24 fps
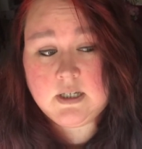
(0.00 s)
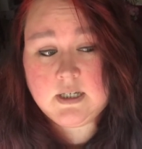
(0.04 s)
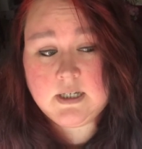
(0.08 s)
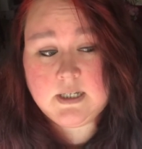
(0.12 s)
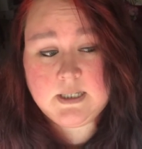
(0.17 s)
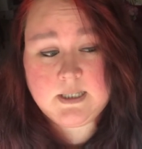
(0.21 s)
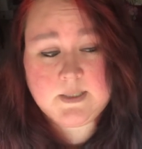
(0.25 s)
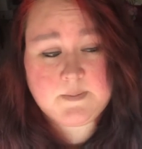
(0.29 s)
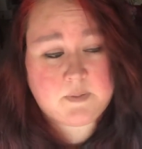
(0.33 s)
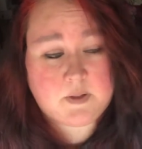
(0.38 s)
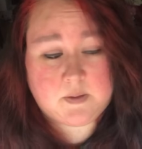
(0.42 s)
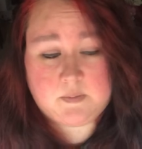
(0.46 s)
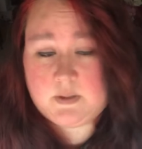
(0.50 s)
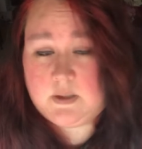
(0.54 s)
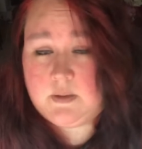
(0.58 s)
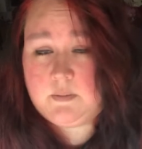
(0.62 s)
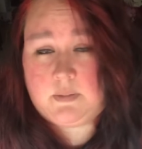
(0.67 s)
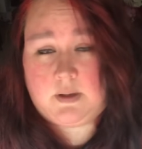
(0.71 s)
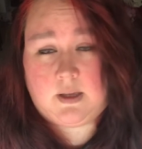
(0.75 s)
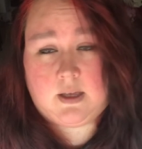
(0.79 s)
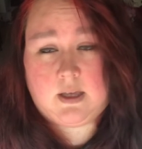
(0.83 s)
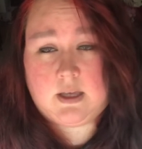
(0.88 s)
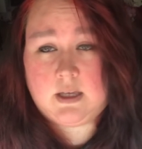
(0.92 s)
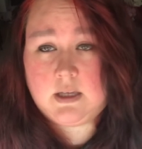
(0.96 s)
is pumpkin
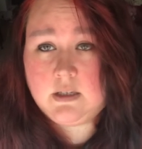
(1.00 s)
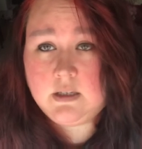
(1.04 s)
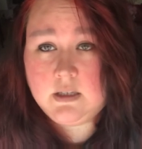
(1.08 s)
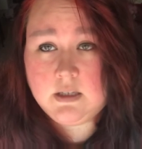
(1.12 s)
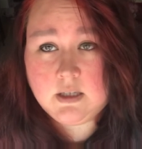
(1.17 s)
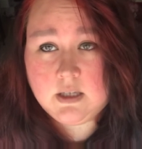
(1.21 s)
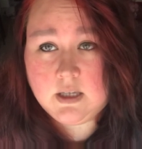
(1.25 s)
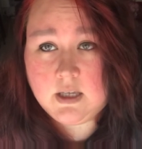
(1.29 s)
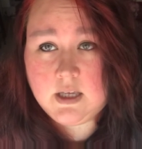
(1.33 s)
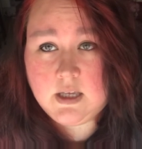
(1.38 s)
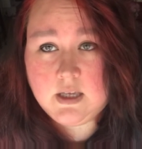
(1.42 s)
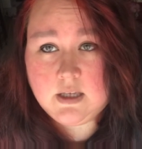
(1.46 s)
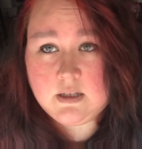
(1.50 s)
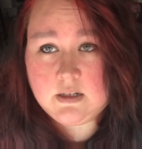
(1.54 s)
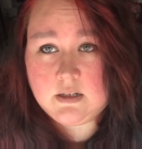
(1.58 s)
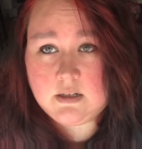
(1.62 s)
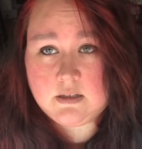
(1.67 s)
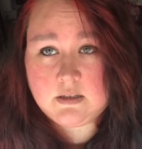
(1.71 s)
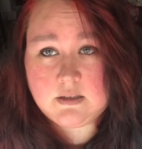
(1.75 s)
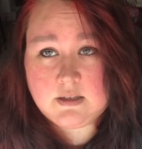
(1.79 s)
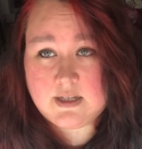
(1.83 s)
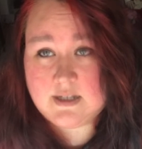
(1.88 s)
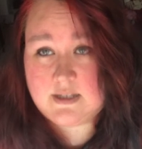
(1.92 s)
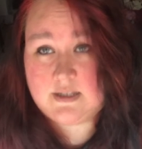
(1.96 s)
pie,
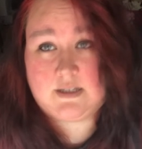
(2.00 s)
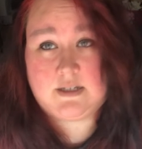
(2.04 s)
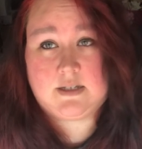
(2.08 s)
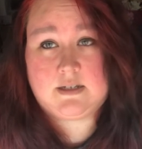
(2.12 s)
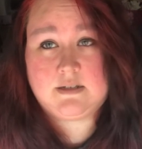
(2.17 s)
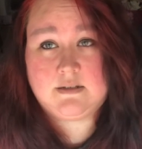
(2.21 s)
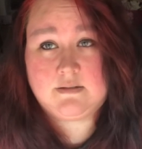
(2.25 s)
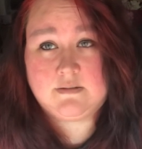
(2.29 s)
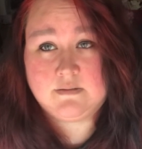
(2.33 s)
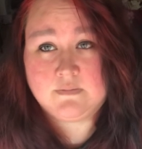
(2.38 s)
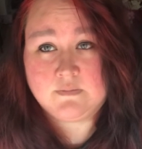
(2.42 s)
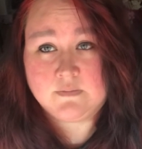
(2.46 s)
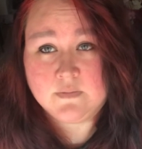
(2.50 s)
and that's it.